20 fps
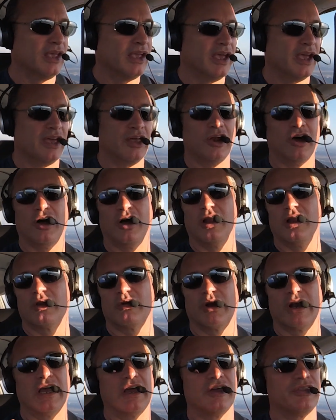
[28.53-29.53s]
and all
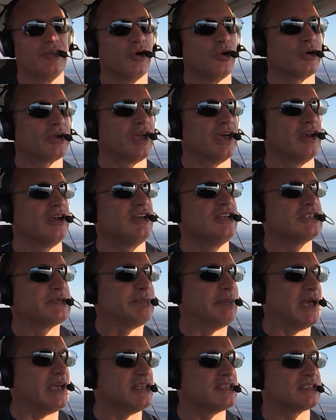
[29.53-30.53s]
around the whole Kennedy
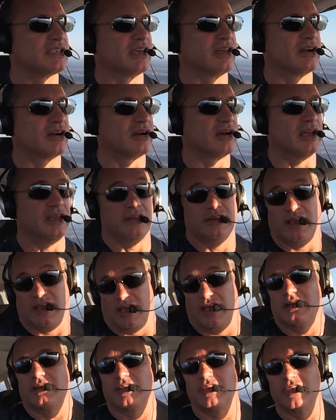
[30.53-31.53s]
Space Center and,
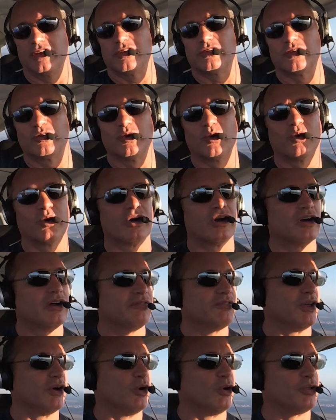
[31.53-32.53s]
and get a tour of
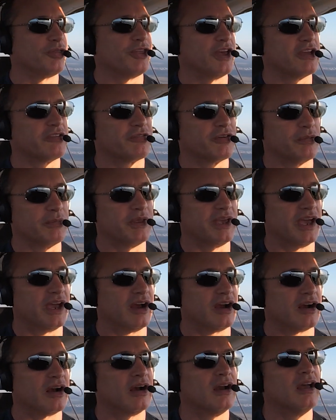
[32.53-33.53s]
the whole thing from the
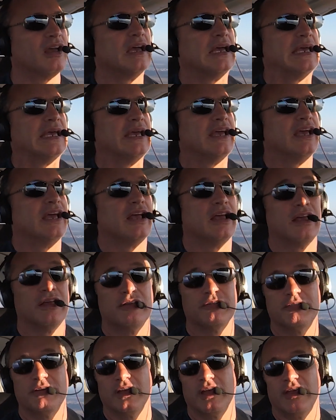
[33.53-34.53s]
air.
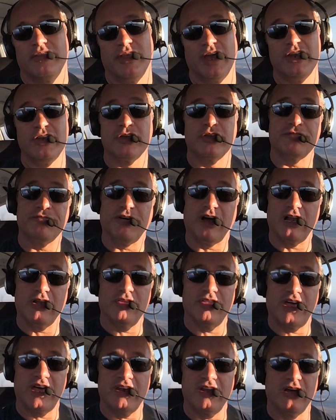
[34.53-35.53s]
Then you can follow
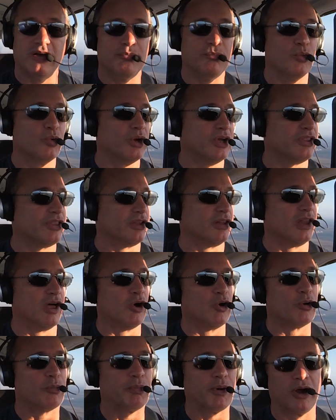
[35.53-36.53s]
that up with a low
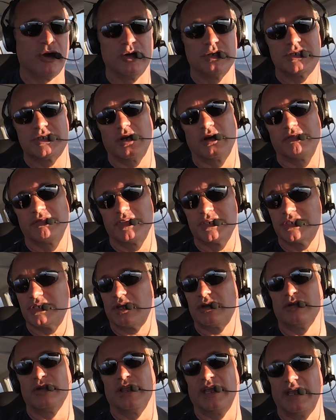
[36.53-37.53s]
approach over the
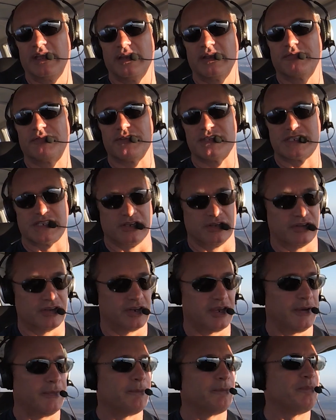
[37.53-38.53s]
shuttle landing
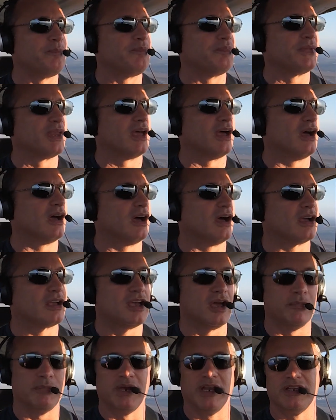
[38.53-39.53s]
facility, uh,
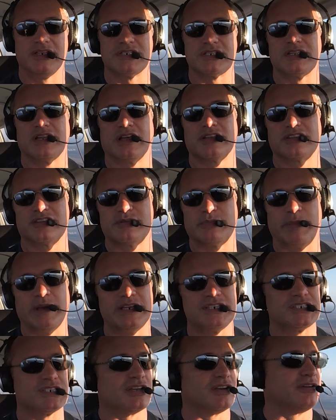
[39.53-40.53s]
coming in just like the space
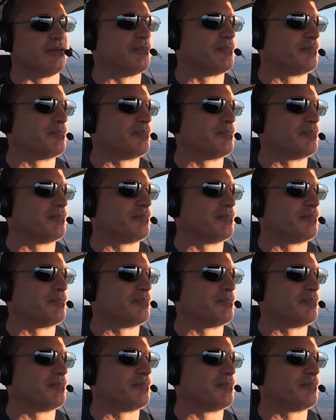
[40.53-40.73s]
shuttle.